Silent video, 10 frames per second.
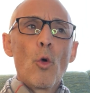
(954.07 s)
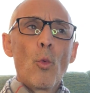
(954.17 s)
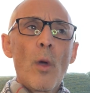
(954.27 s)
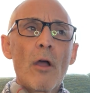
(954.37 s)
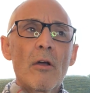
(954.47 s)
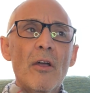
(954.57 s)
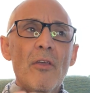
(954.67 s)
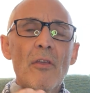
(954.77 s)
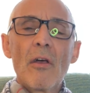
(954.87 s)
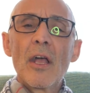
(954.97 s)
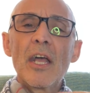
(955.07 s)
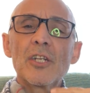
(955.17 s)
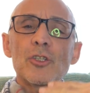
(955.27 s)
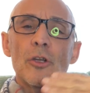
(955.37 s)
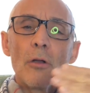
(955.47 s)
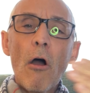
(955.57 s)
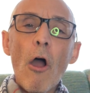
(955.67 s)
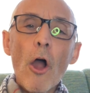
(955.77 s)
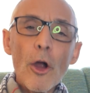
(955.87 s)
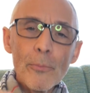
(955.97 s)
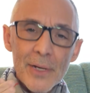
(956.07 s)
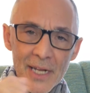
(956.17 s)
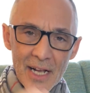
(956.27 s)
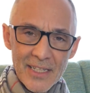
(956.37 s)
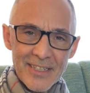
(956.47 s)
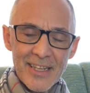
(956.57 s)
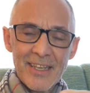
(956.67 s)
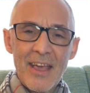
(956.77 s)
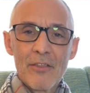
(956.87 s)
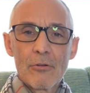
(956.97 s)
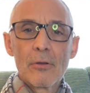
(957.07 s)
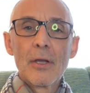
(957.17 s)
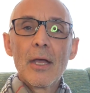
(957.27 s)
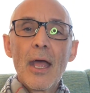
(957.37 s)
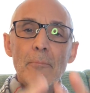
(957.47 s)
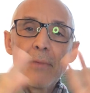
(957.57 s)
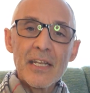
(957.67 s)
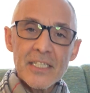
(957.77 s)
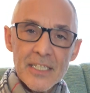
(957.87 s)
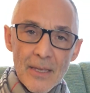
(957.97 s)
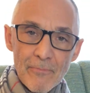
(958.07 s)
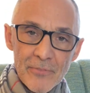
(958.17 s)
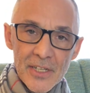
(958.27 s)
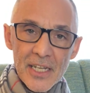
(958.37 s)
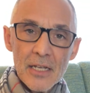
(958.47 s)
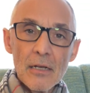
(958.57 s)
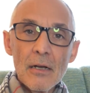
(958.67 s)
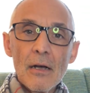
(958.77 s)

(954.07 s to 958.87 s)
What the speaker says: where it should harmonize together and be a symphony